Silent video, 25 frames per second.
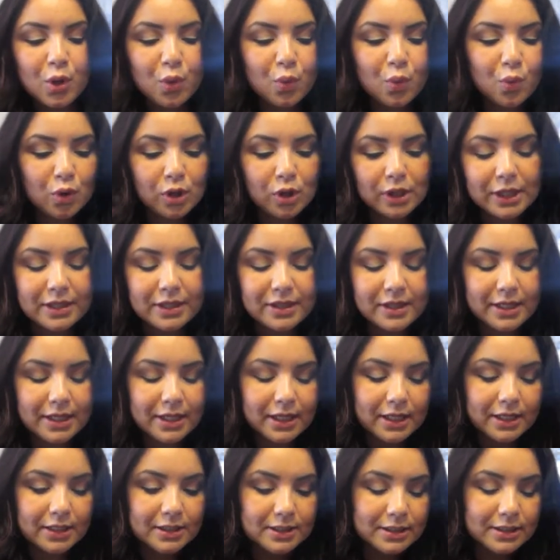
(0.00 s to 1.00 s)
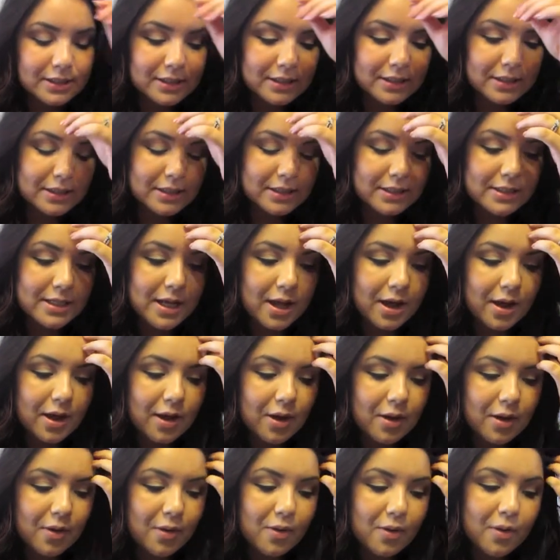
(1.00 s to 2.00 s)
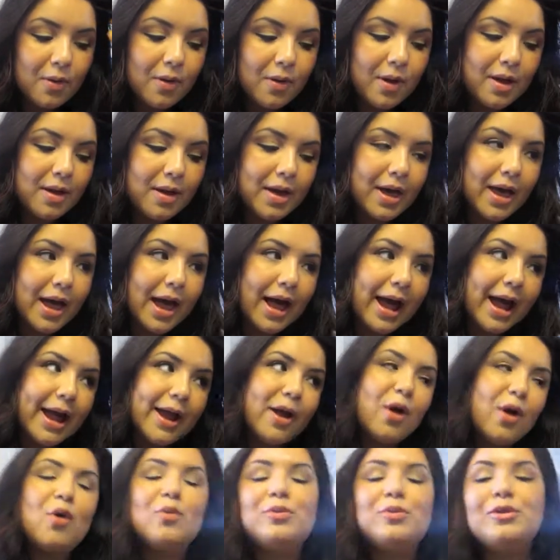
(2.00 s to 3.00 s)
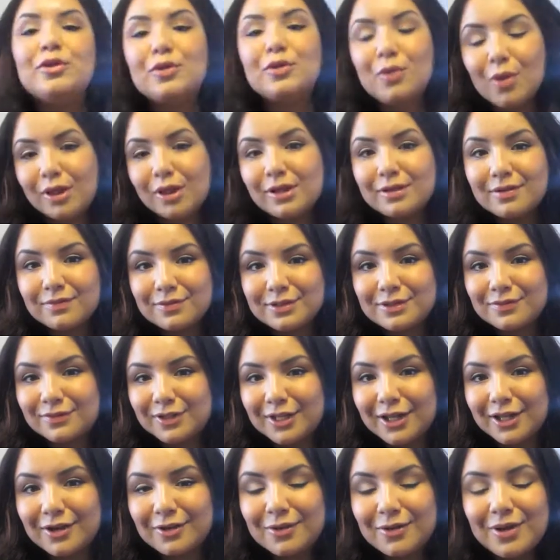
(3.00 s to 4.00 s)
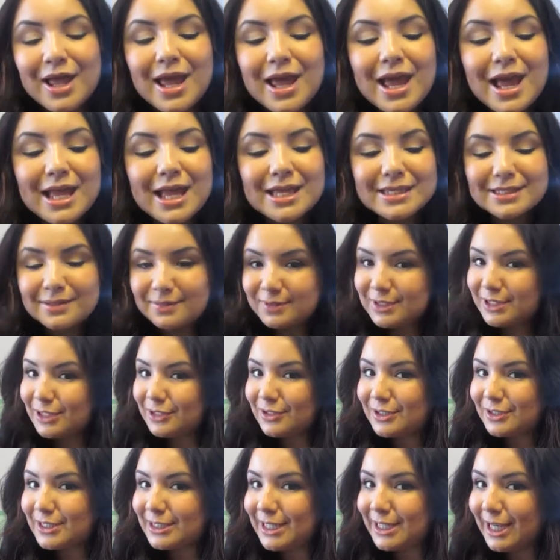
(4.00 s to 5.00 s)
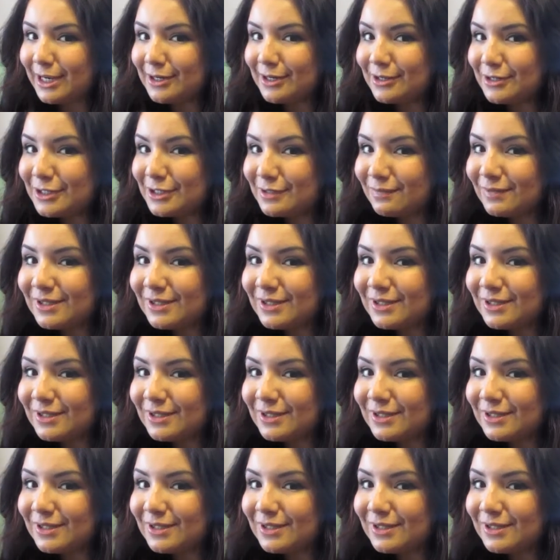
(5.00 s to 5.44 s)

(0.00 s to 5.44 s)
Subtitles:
worldly things, so I hope the quality of this video is up to your standards.